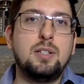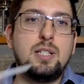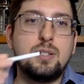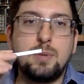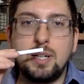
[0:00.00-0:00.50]

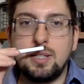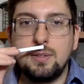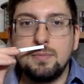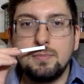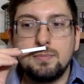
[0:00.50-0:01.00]
This is what it
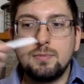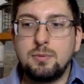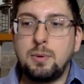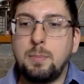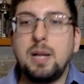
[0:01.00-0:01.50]

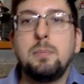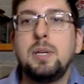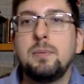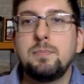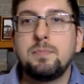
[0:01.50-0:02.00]
reminds me.